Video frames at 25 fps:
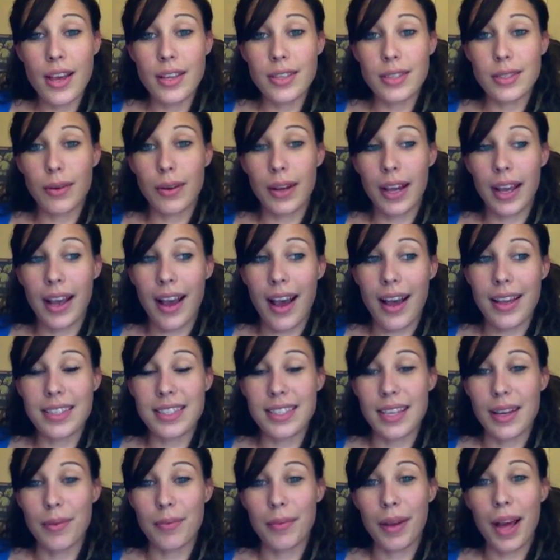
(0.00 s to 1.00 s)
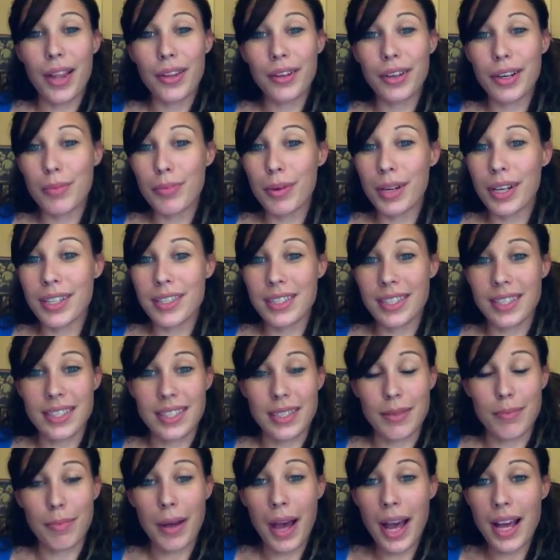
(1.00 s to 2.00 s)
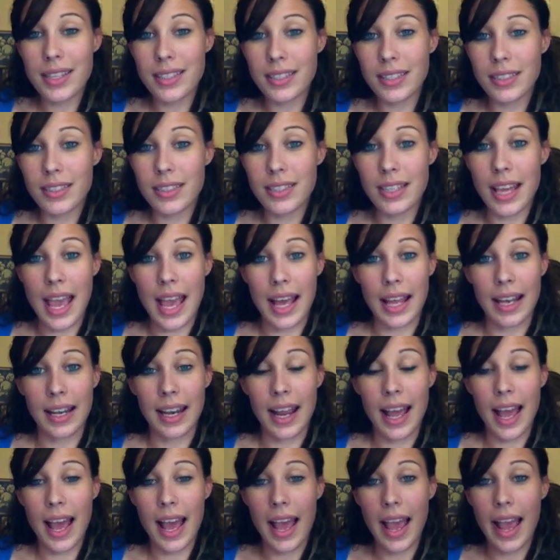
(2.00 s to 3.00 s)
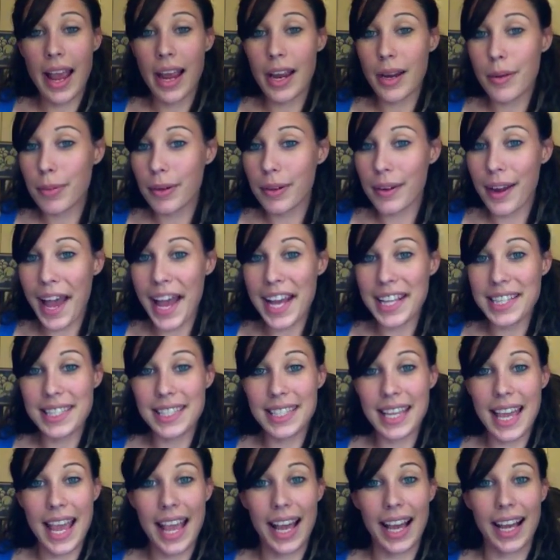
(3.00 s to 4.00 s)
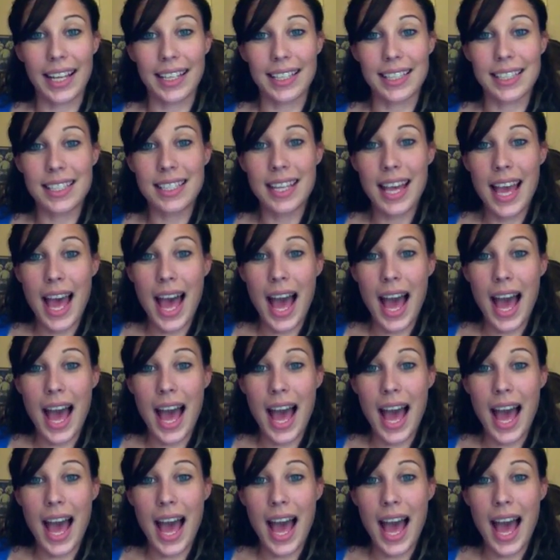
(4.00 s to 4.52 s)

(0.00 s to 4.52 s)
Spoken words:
So I got some coloring books and some puzzles and hair barrettes and